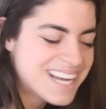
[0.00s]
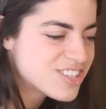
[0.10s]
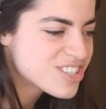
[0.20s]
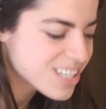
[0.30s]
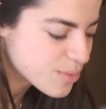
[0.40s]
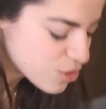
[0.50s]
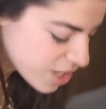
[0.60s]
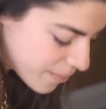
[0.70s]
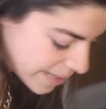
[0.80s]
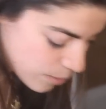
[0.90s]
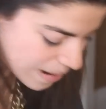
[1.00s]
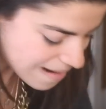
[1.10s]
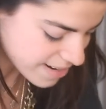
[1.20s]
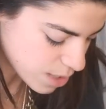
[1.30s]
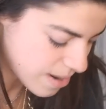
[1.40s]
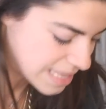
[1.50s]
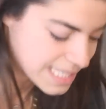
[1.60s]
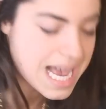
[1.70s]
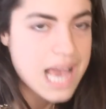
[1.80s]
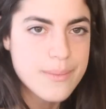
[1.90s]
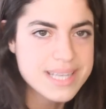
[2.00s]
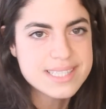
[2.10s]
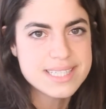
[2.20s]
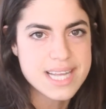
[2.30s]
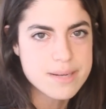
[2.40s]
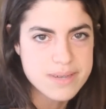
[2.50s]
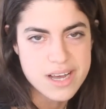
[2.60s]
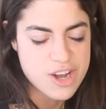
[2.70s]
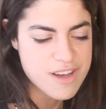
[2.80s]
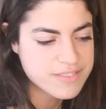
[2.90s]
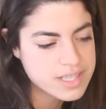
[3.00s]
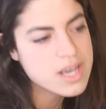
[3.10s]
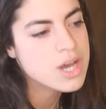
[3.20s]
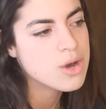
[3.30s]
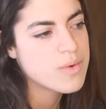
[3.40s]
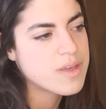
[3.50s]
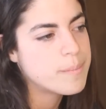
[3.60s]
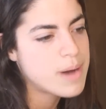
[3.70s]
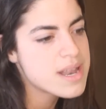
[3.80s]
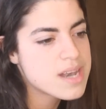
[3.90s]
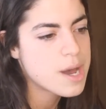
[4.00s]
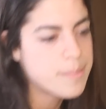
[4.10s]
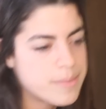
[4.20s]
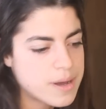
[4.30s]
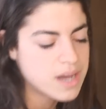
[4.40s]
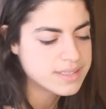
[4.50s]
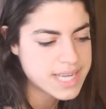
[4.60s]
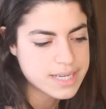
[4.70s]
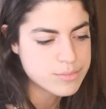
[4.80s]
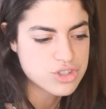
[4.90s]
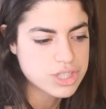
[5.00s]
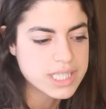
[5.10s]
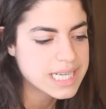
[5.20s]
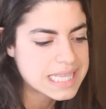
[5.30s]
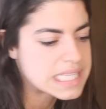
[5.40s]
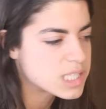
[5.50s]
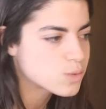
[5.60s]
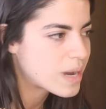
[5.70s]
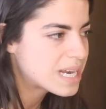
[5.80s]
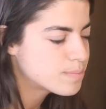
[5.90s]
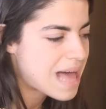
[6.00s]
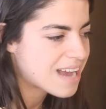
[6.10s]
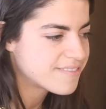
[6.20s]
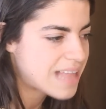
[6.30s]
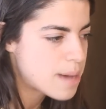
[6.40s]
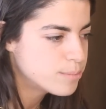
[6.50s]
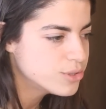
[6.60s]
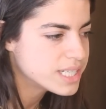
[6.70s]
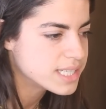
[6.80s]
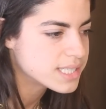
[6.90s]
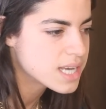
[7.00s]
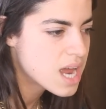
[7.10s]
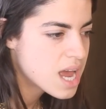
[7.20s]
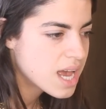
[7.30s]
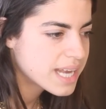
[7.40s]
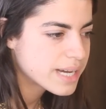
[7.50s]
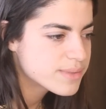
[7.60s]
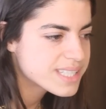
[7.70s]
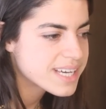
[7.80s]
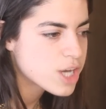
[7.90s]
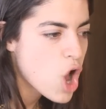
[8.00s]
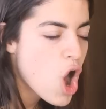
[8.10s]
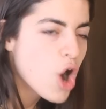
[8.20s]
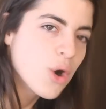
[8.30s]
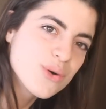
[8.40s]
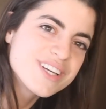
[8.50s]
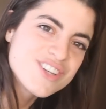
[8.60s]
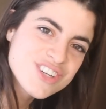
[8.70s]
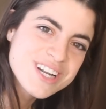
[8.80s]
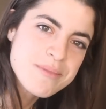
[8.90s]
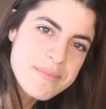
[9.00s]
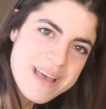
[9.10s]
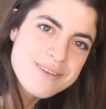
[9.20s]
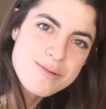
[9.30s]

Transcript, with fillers: And she's like, well, look at what you're wearing. You're wearing these high-waisted denim cutoffs with a button-up uh, denim shirt and these suede black flat booties. And I was like, holy shit, I'm a man